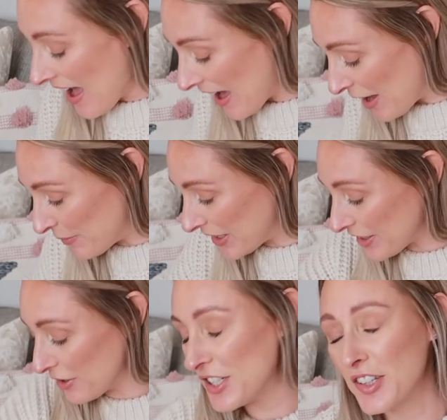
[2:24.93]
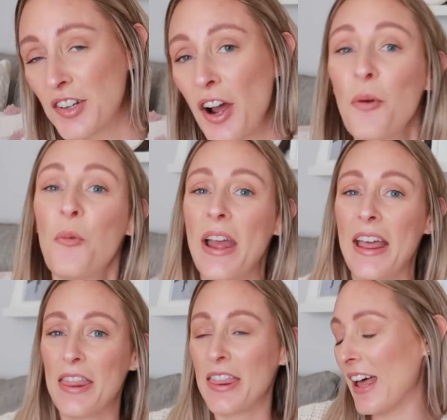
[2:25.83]
Um, so to start
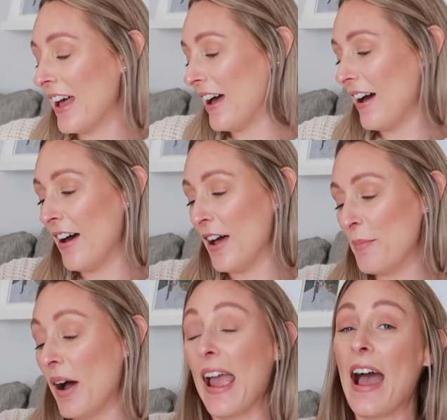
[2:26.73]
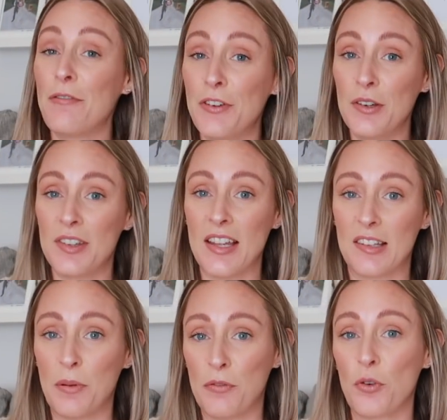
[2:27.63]
with, um, I have used this
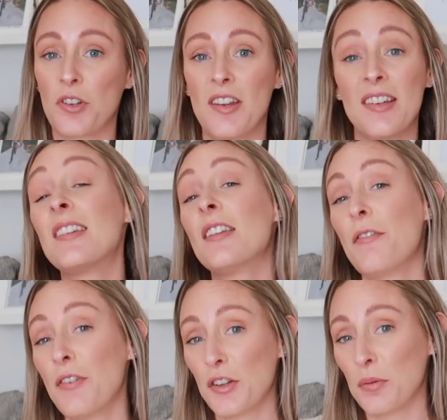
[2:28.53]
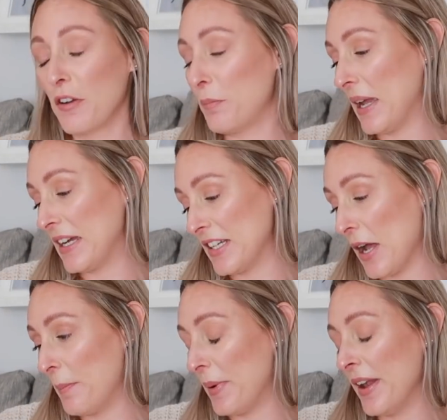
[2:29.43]
before, so this isn't the first one I've picked
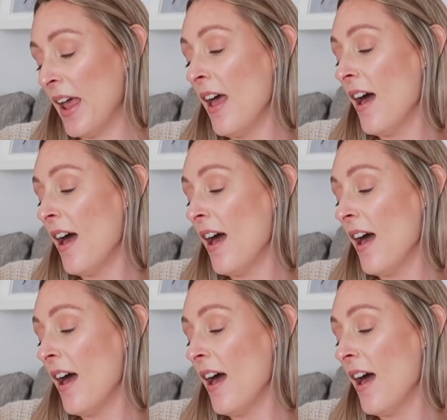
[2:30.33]
up, but